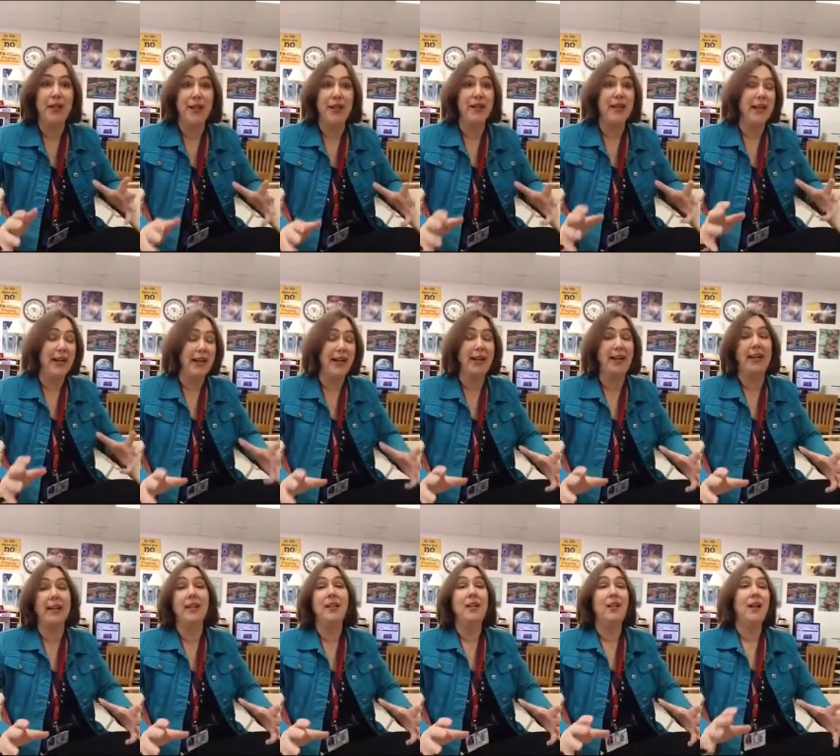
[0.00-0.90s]
you get
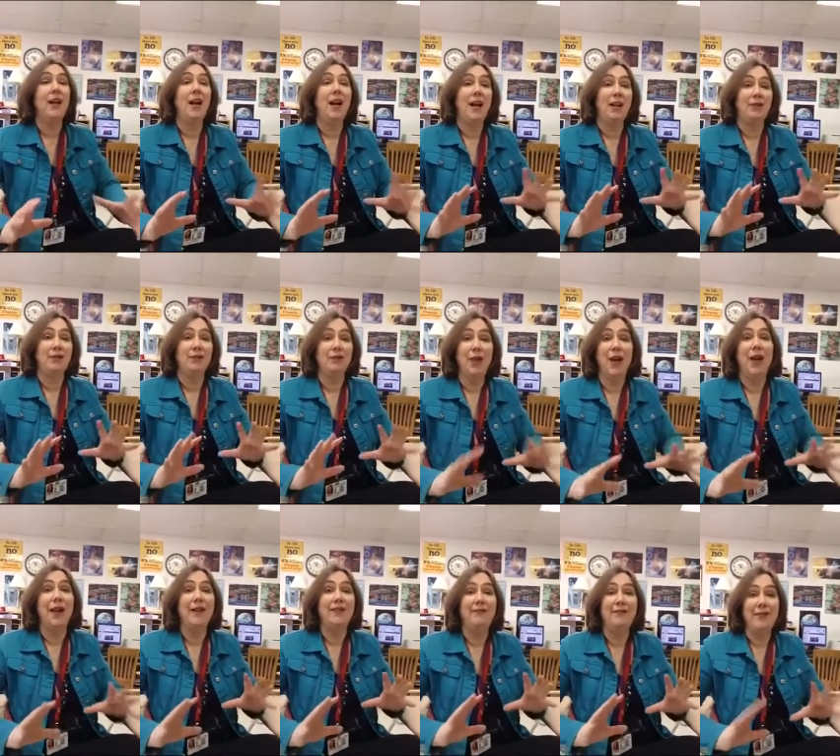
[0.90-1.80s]
a
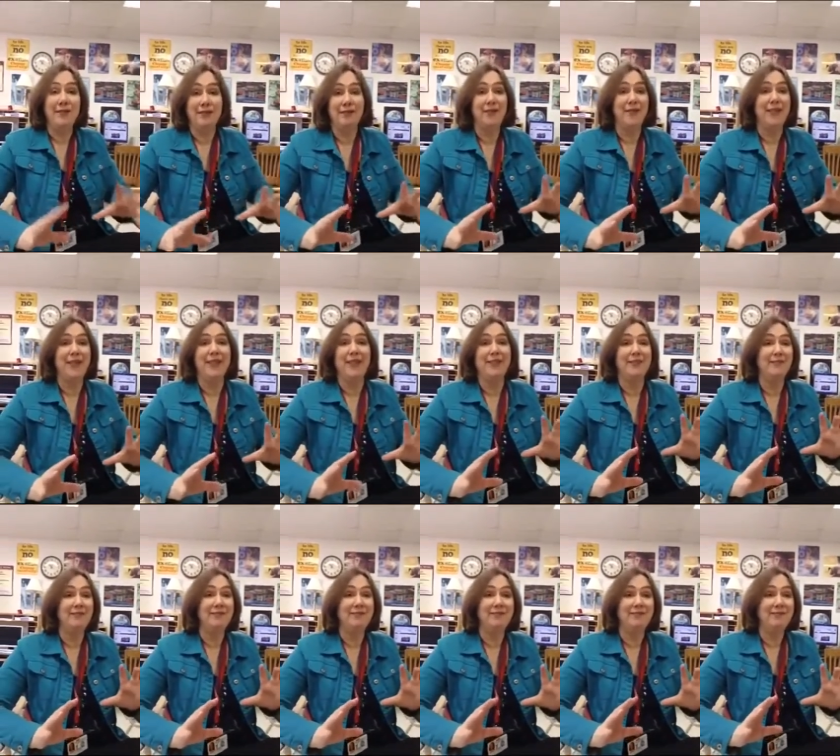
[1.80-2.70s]
lot of different
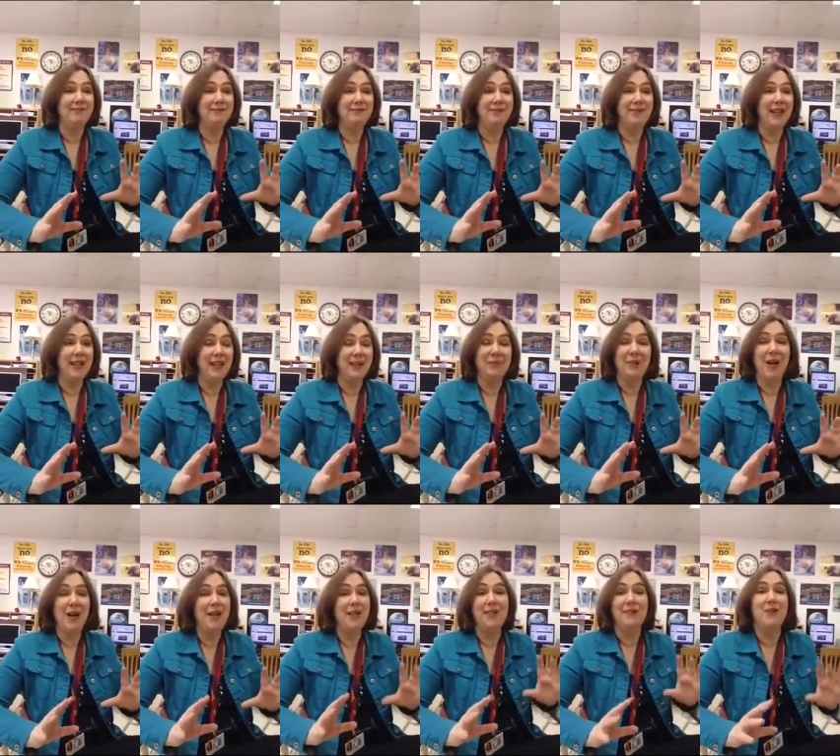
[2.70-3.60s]

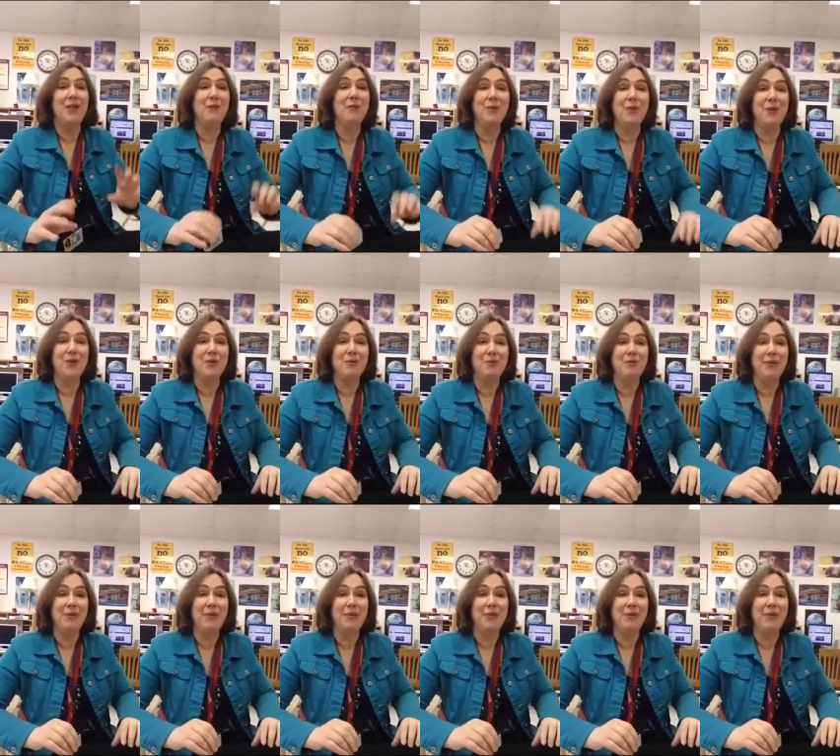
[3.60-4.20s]
kinds of numbers.